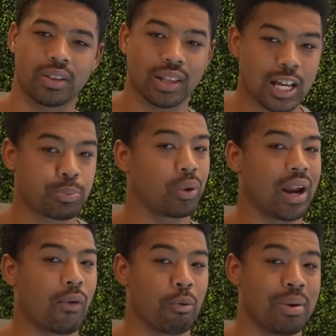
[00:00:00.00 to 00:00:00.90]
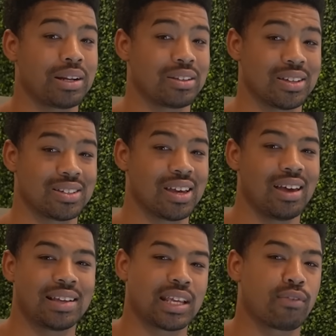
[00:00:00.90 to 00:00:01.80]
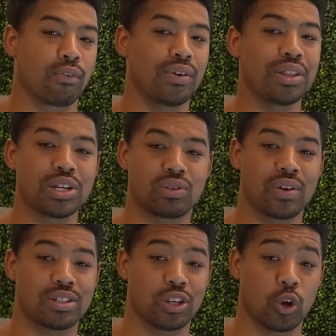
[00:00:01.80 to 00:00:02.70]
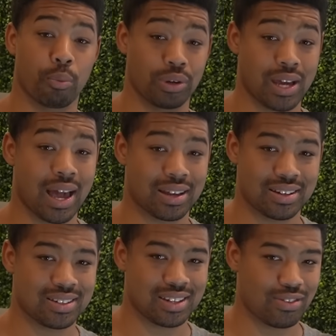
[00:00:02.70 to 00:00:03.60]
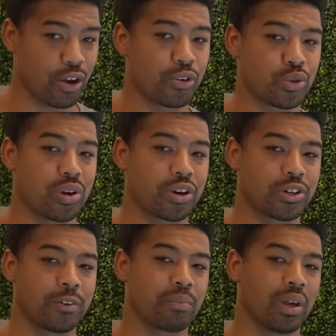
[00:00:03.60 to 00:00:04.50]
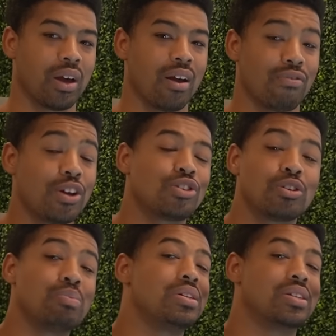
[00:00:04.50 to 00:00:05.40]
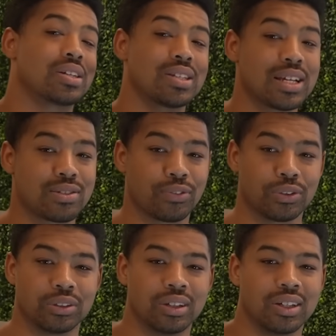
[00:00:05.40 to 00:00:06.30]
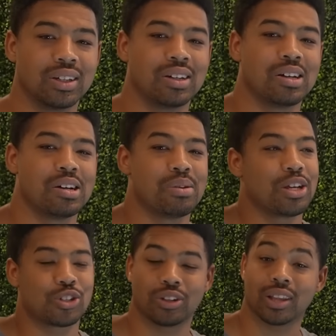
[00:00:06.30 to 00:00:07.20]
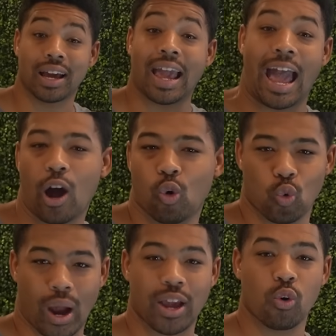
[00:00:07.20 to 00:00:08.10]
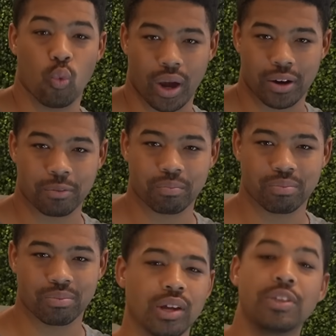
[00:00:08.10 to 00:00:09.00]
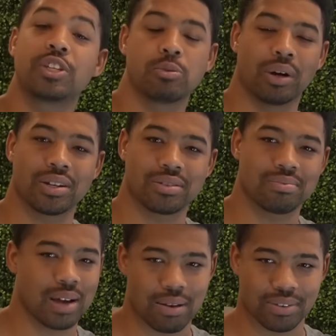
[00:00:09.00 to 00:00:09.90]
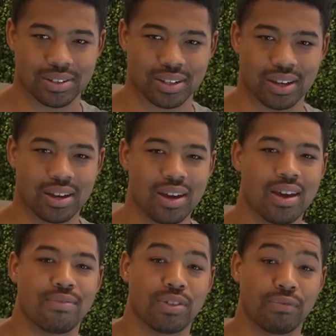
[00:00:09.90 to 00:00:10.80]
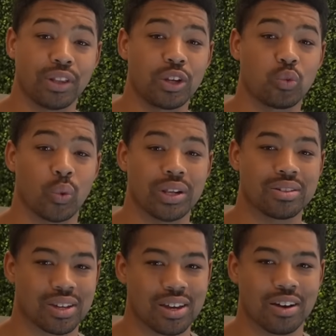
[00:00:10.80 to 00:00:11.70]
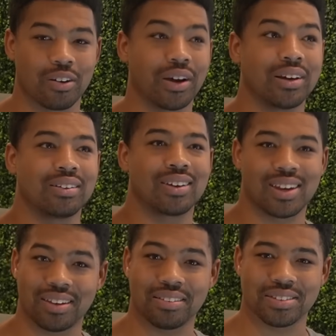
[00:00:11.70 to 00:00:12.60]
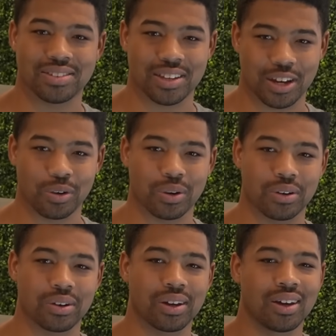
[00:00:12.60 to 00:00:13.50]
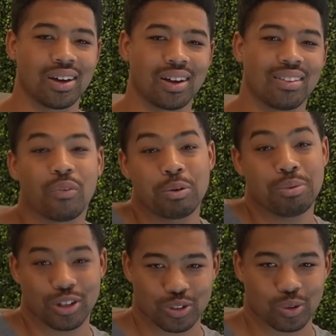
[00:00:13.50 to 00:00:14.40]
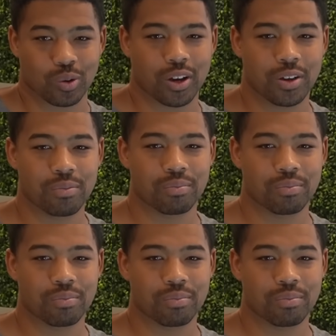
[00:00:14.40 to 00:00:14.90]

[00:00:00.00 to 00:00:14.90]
The last point I will make to this is that if your villain is facing your protagonist in their introduction, they should be successful, but they shouldn't like outright win. This is because, obviously, if the villain wins here and kills the hero, there wouldn't be a story.